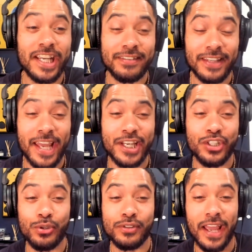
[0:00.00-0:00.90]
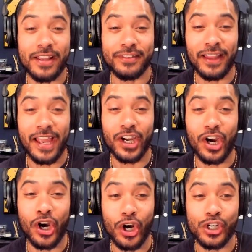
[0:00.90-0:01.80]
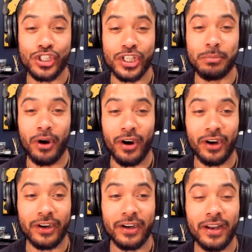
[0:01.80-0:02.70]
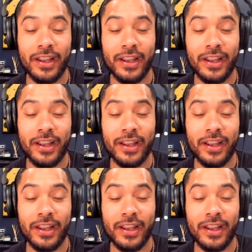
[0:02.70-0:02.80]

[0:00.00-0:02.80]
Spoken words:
said you taste like a Hershey bar,